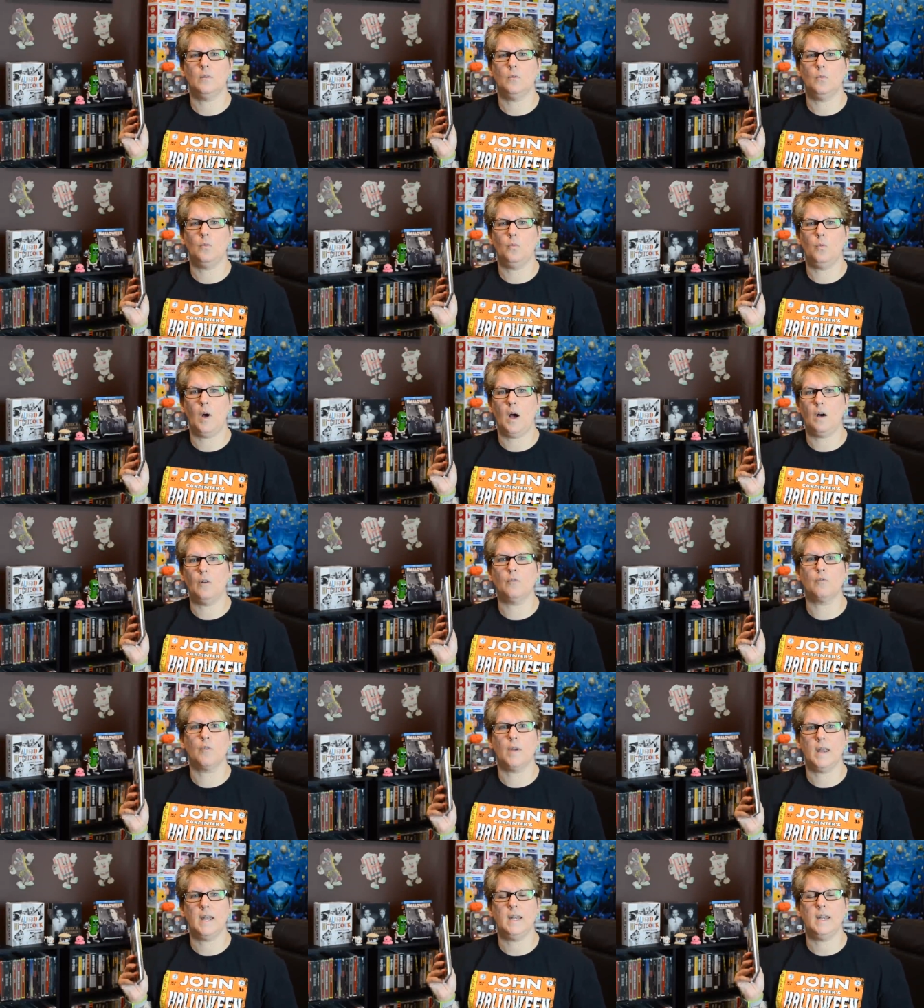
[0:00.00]

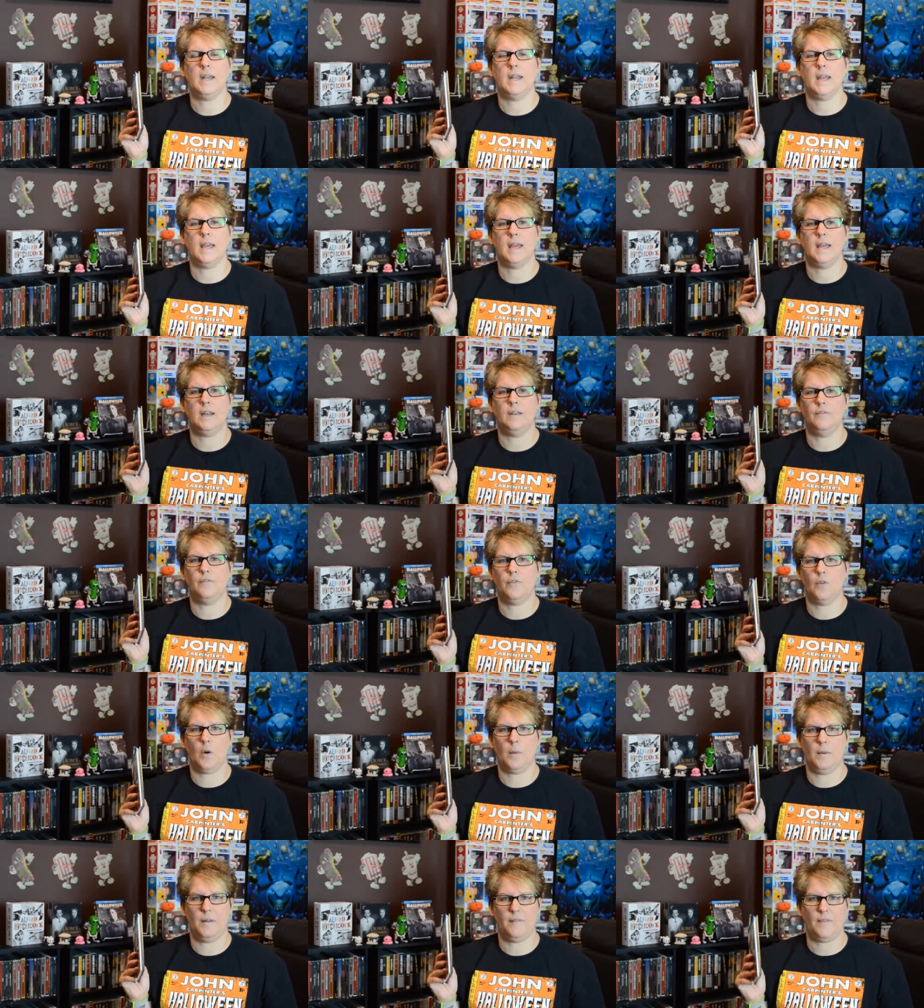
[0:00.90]
well-written and
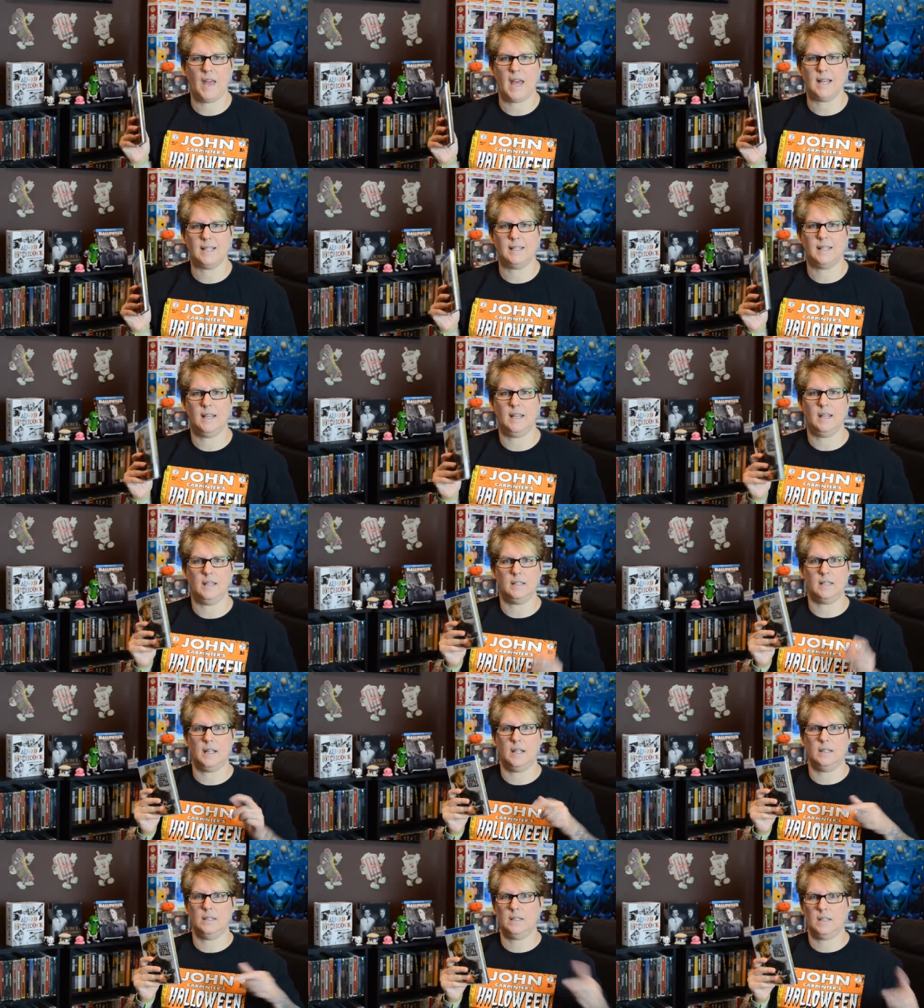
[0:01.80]
informative essays
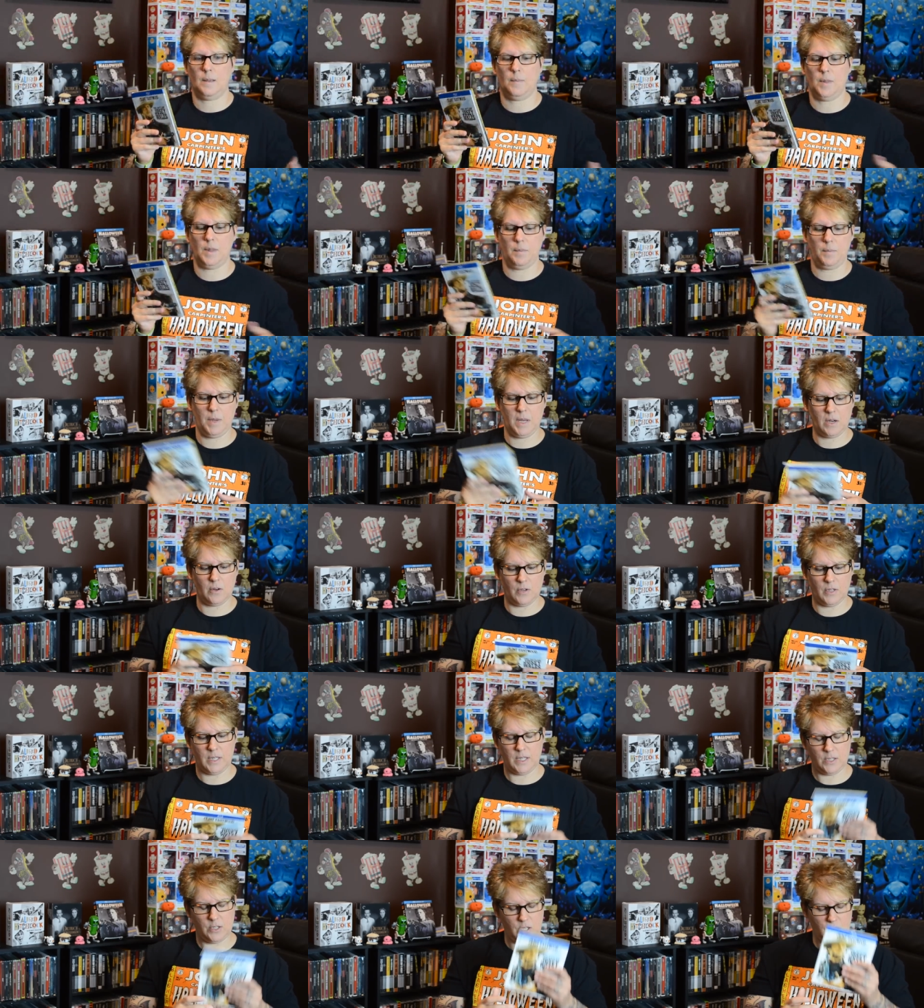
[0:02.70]
than some of the bigger
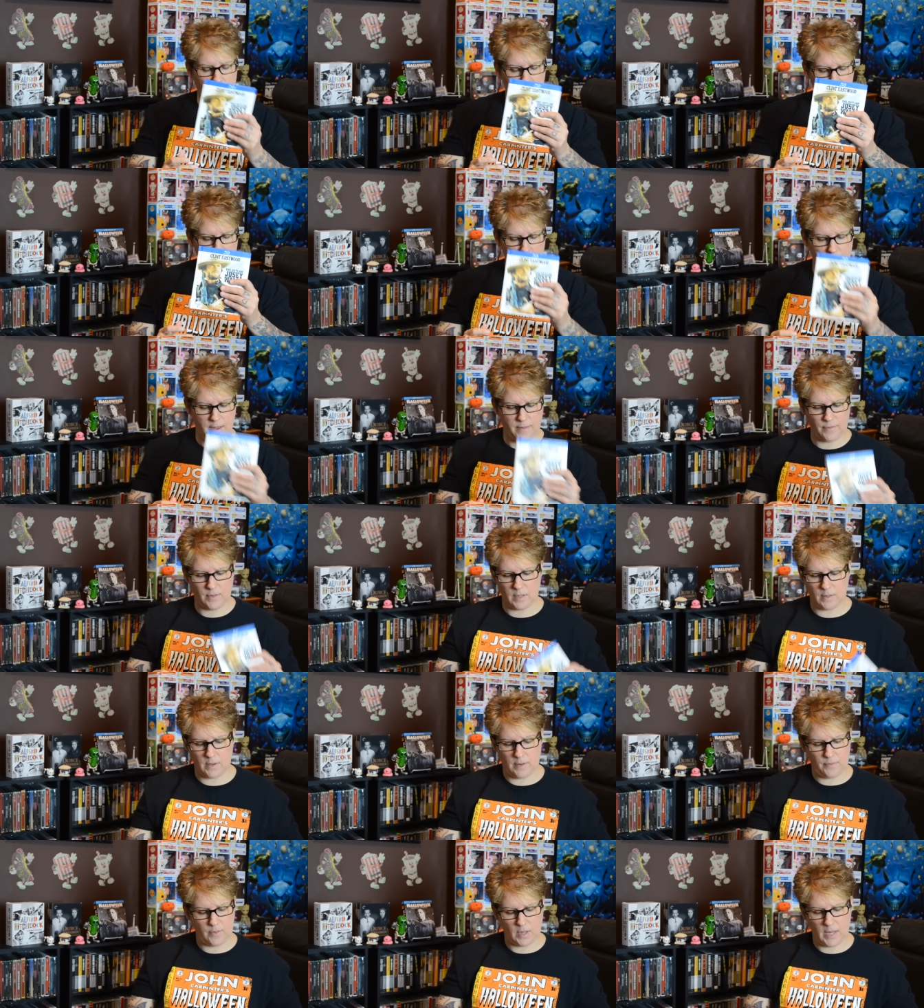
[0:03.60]
editions. So yeah,
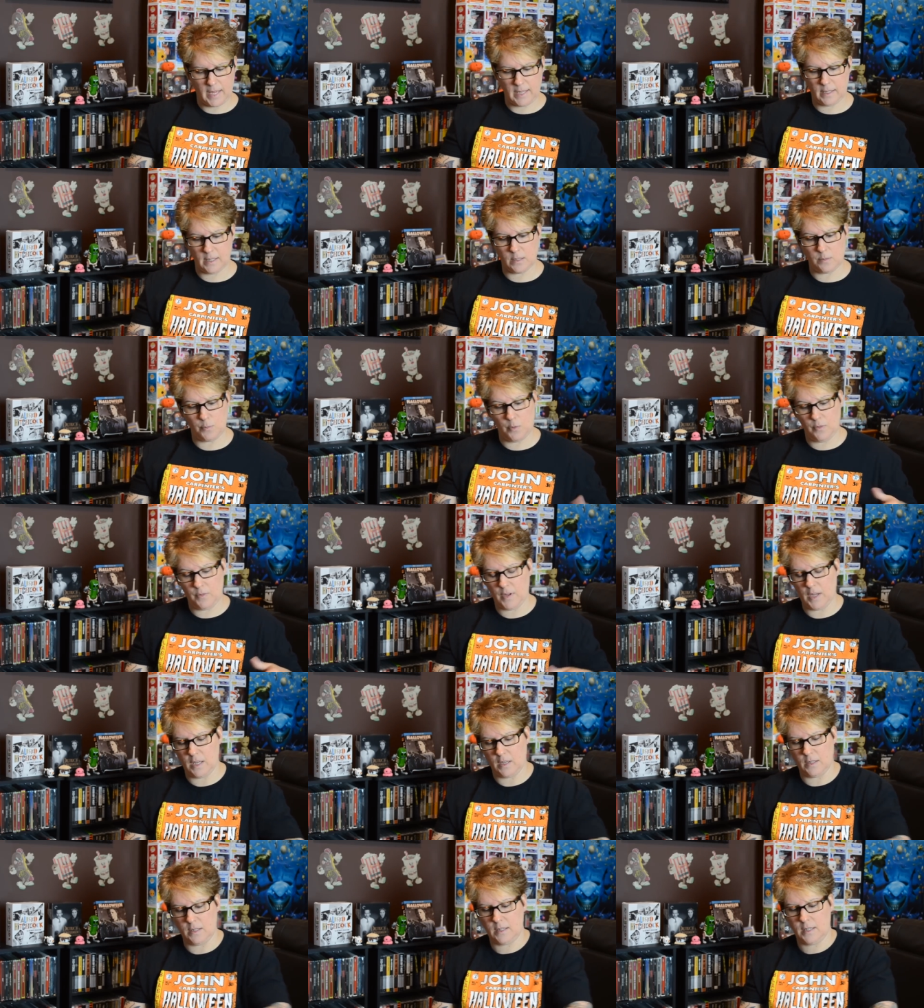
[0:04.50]
if you like this movie
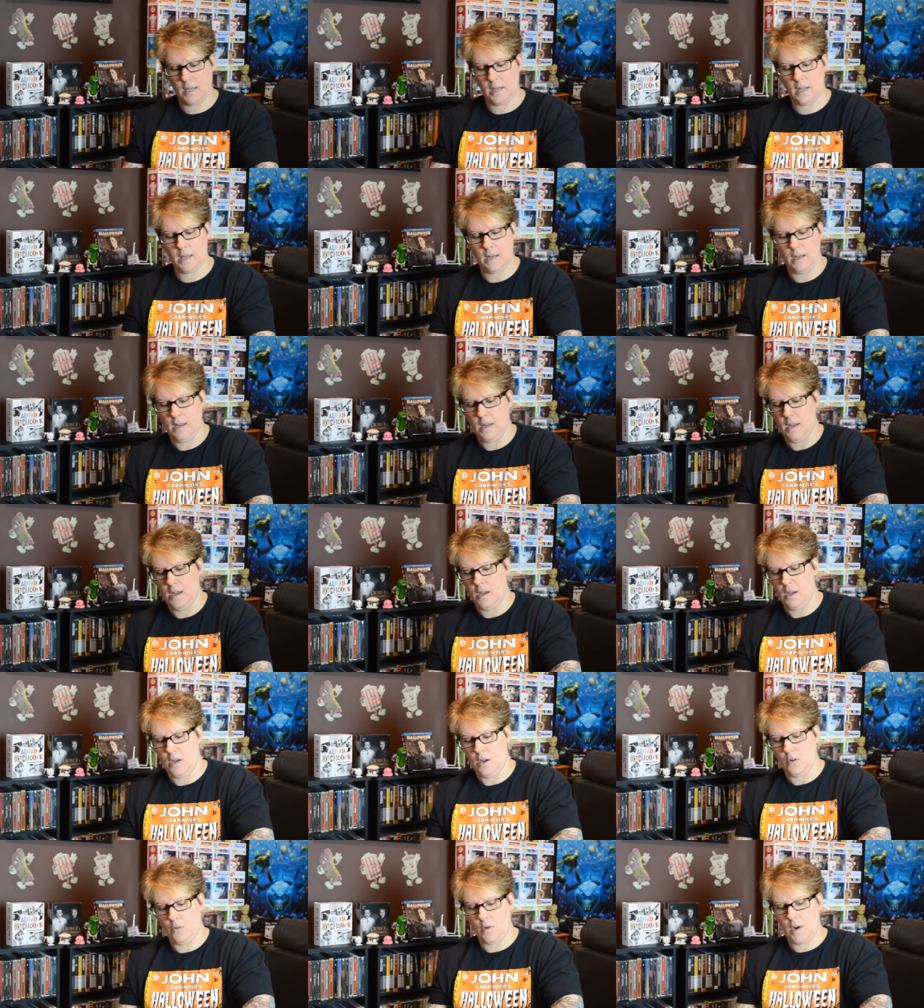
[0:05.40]
and you see it,
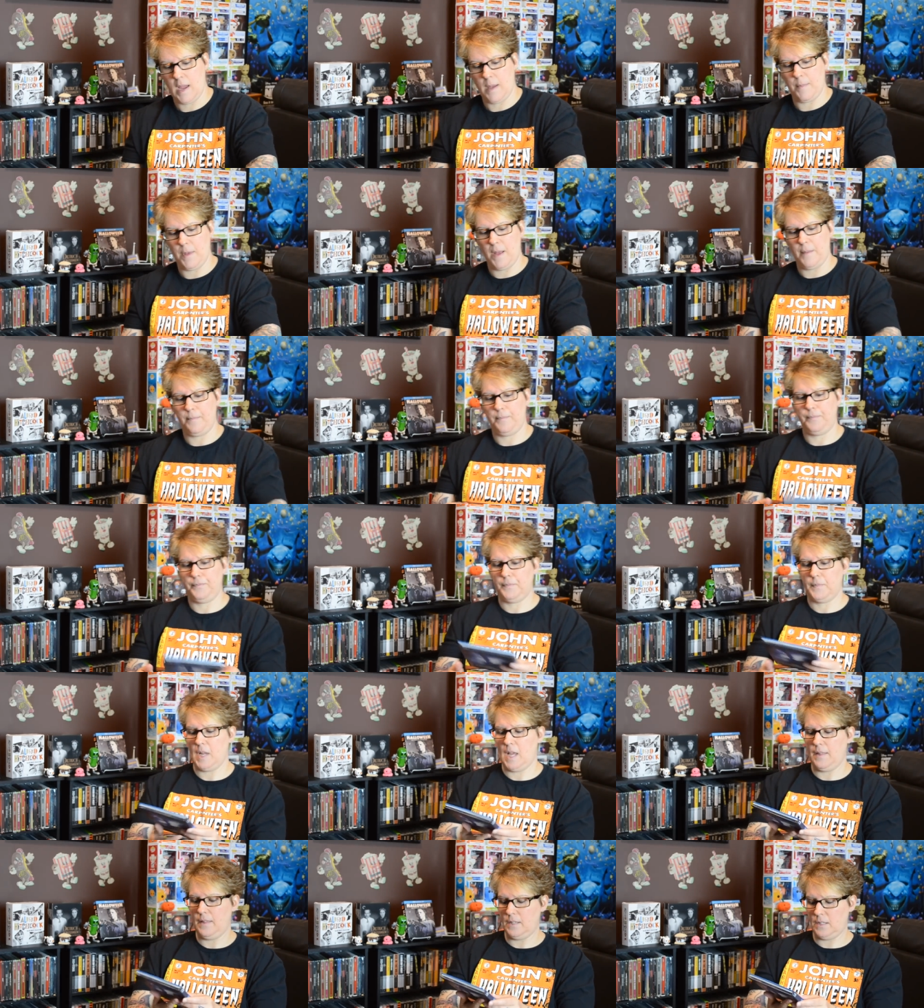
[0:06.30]
grab it.
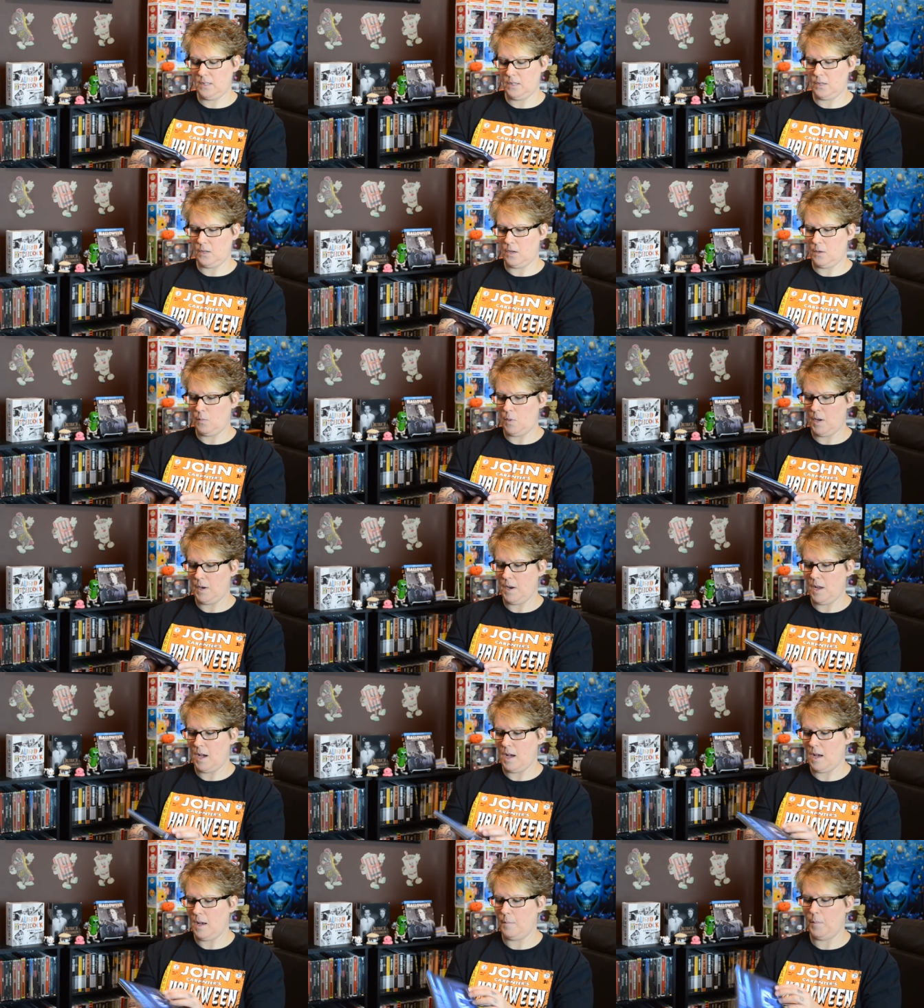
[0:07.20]
And this is a good one,
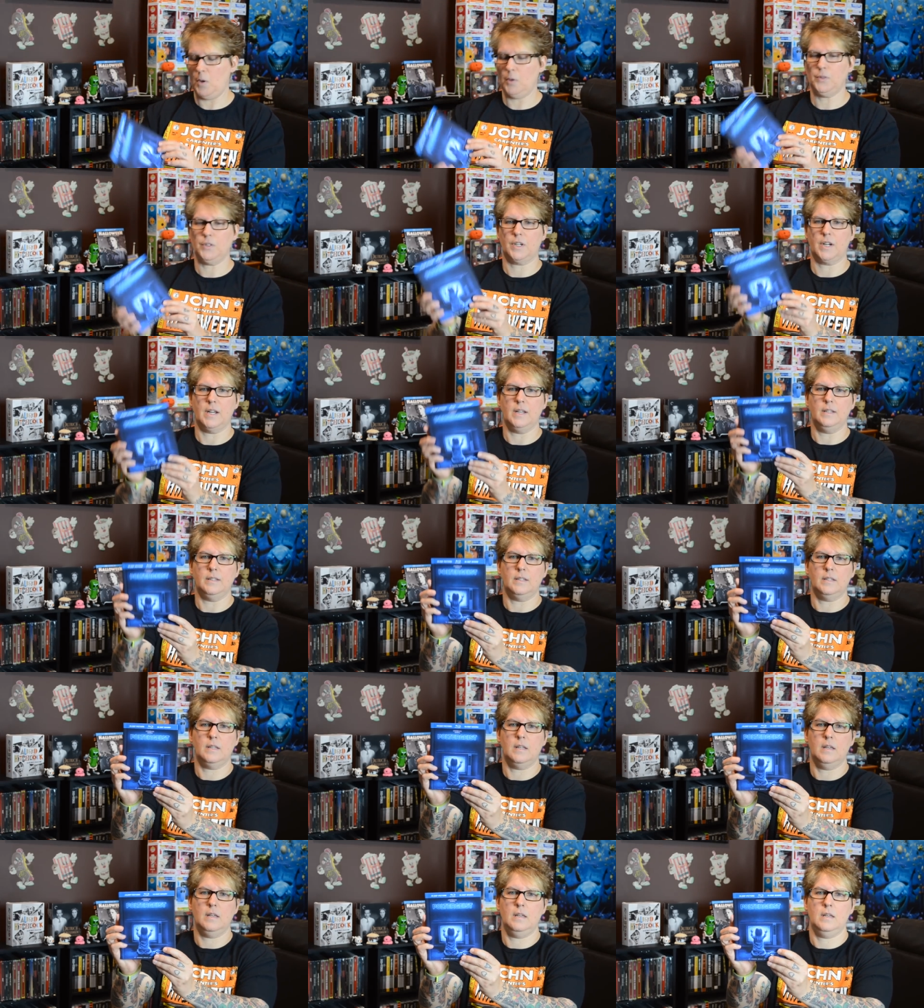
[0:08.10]
Poltergeist.